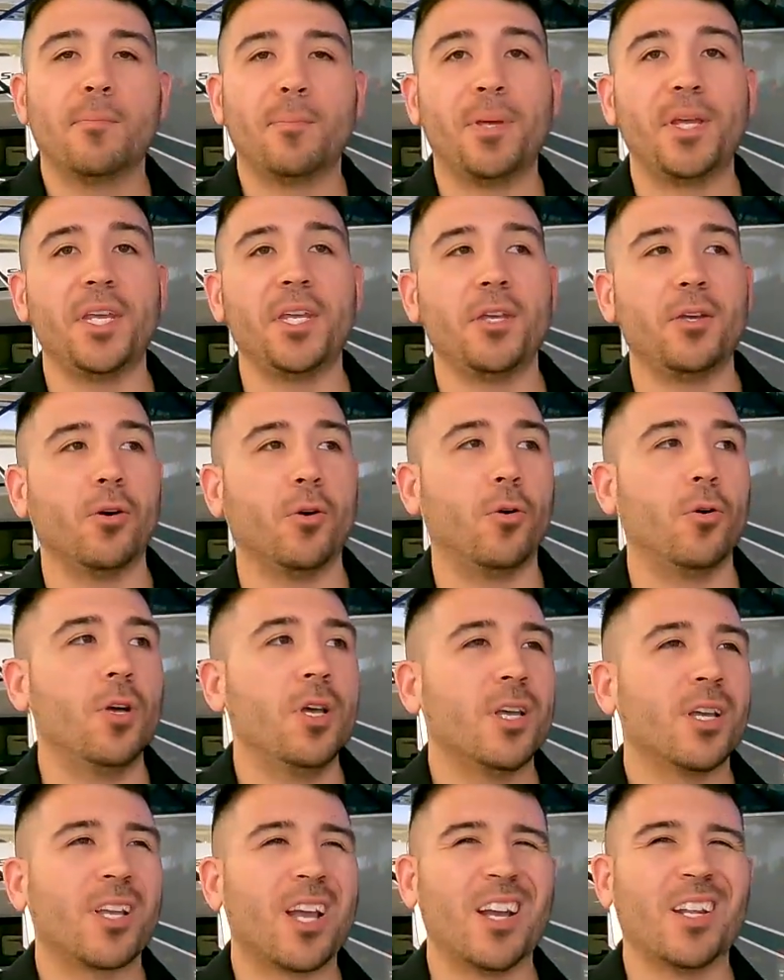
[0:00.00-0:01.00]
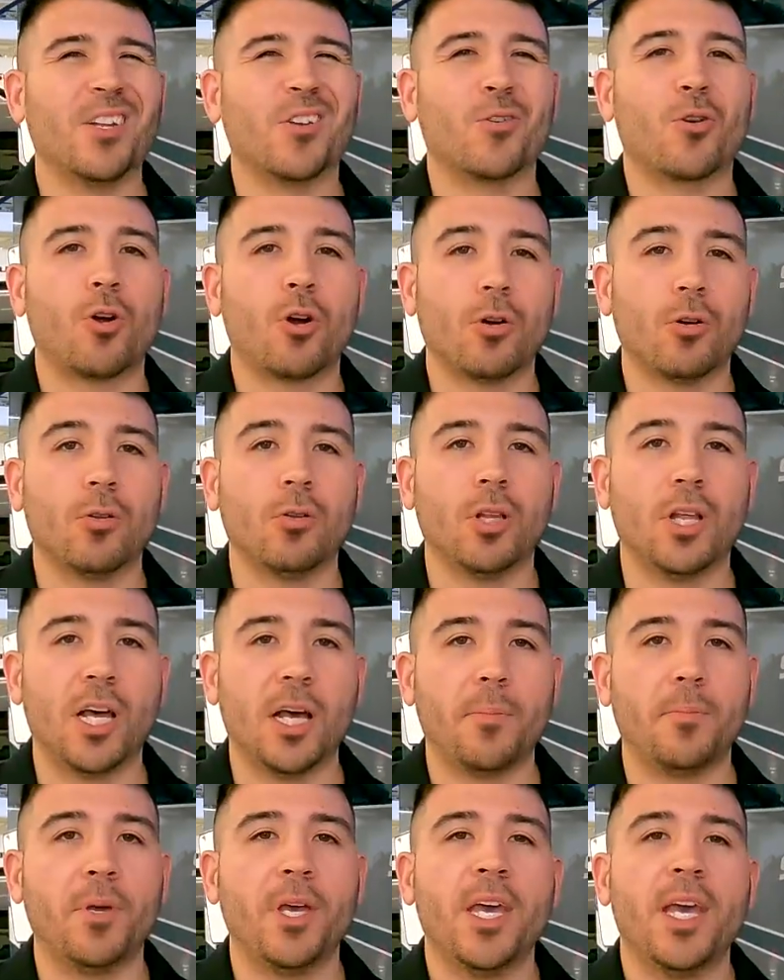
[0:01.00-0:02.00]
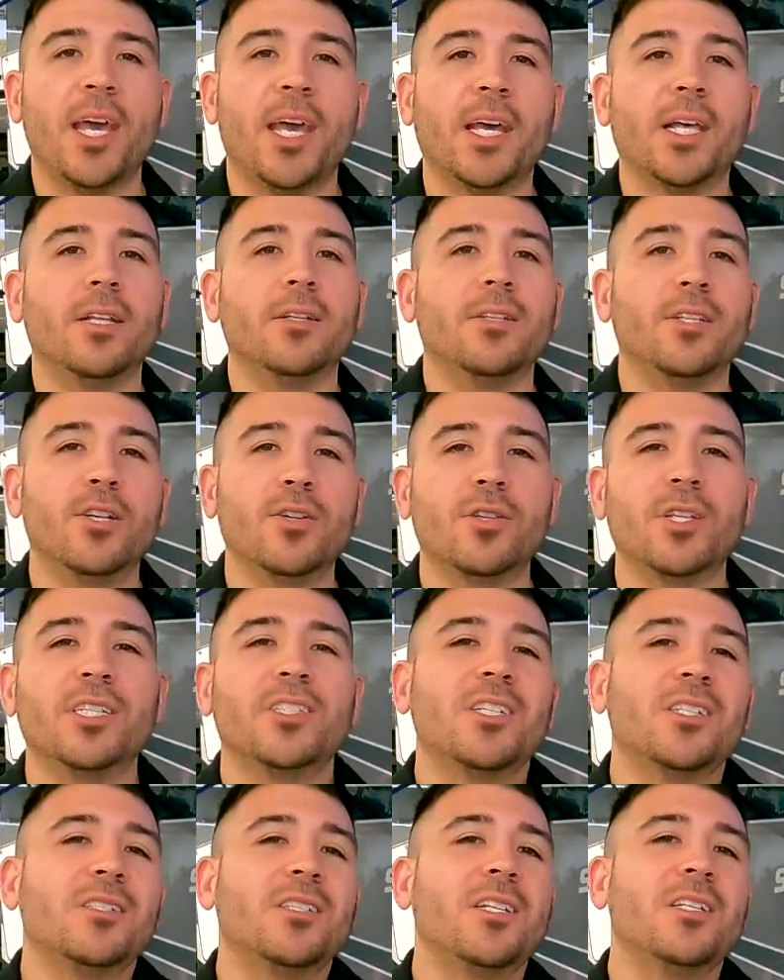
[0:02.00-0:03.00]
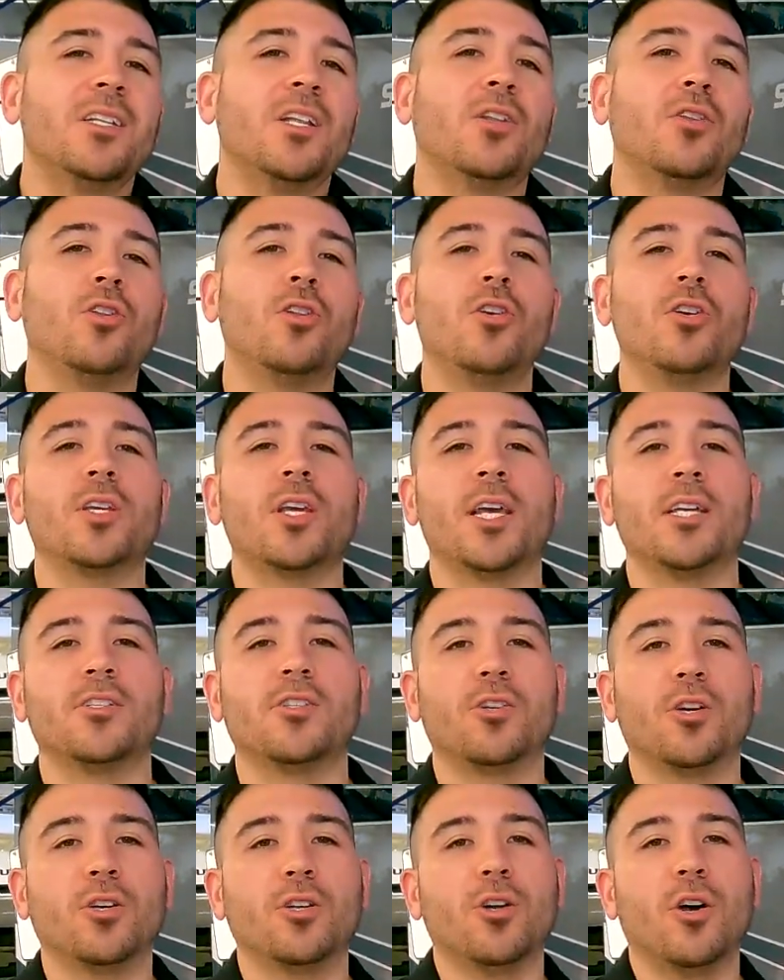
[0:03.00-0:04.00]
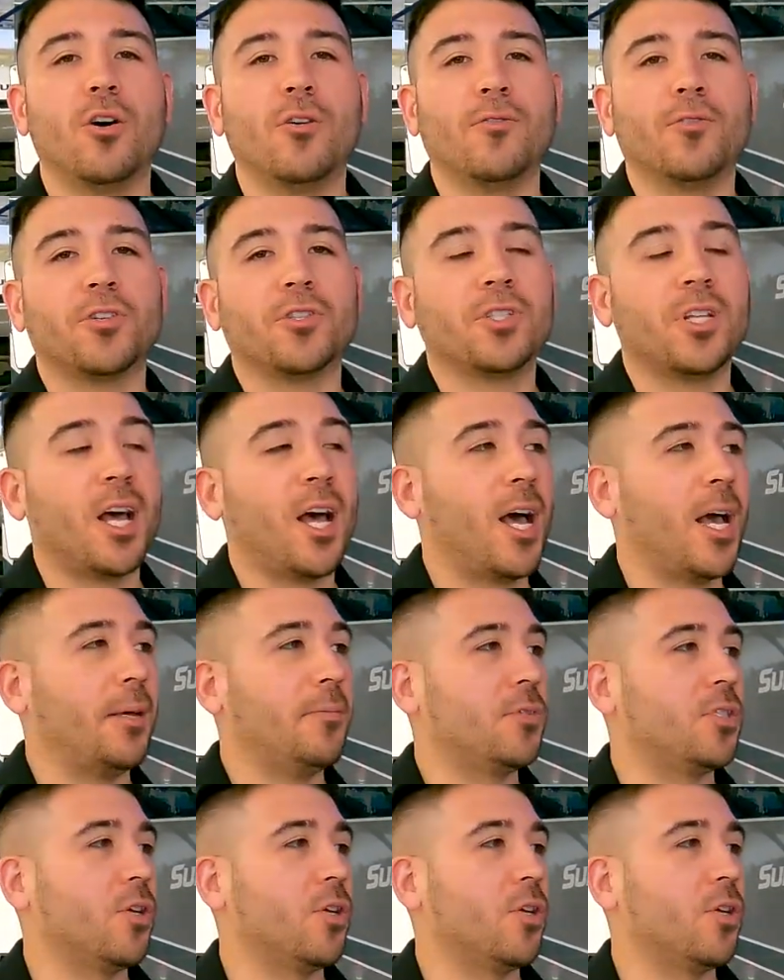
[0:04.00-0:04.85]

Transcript: peel, kind of curl up, and that just doesn't look as good over time.